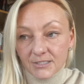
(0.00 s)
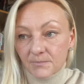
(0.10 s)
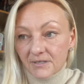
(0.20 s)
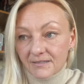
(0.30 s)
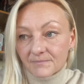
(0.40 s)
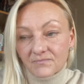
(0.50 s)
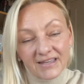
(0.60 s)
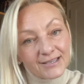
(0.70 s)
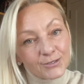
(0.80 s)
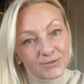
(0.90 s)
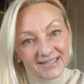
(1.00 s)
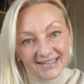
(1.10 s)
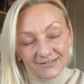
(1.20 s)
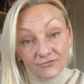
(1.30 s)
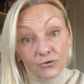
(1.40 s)
But thank you
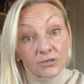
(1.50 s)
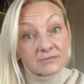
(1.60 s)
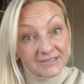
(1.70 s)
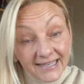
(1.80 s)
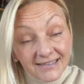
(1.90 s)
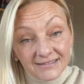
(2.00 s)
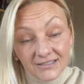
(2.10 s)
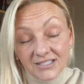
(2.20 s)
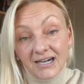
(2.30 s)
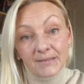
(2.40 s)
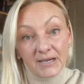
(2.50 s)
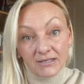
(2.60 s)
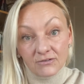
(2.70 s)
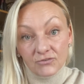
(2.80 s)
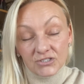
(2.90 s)
again for taking the time out
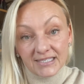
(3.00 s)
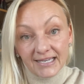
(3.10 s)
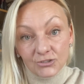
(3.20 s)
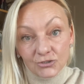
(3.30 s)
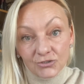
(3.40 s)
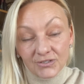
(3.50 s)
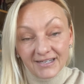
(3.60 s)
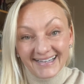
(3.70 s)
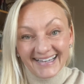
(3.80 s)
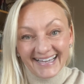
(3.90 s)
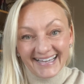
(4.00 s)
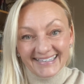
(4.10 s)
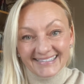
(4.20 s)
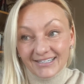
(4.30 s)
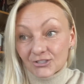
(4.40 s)
of your schedule
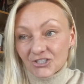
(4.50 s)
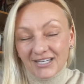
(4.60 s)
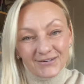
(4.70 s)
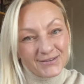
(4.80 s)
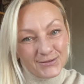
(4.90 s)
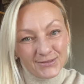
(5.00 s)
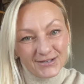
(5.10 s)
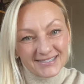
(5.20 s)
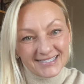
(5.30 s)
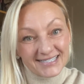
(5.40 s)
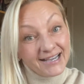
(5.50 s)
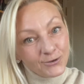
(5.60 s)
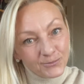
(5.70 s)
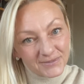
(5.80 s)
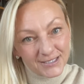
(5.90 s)
and sharing your thoughts. I
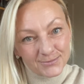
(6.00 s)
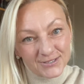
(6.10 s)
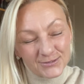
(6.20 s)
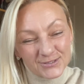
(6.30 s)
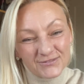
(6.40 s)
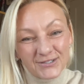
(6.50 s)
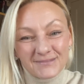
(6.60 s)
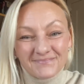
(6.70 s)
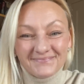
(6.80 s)
hope this was useful.